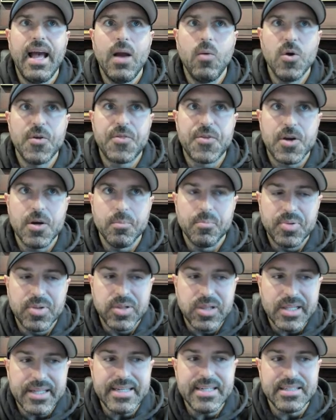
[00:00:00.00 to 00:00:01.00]
with
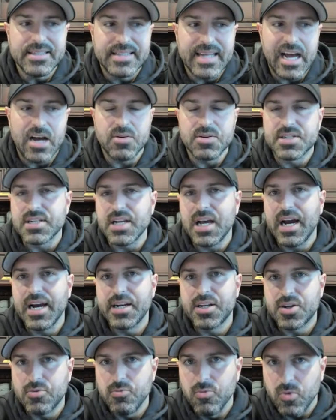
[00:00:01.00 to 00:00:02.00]
complete
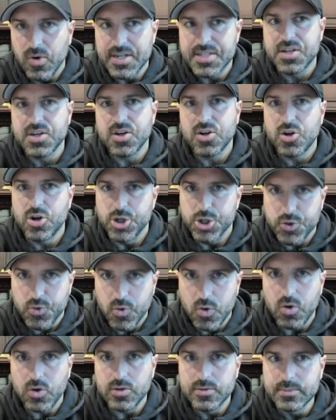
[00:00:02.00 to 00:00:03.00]
downside risk
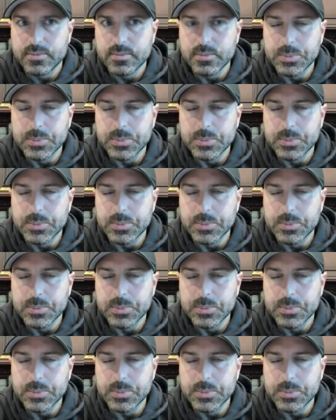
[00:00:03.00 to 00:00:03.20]
control,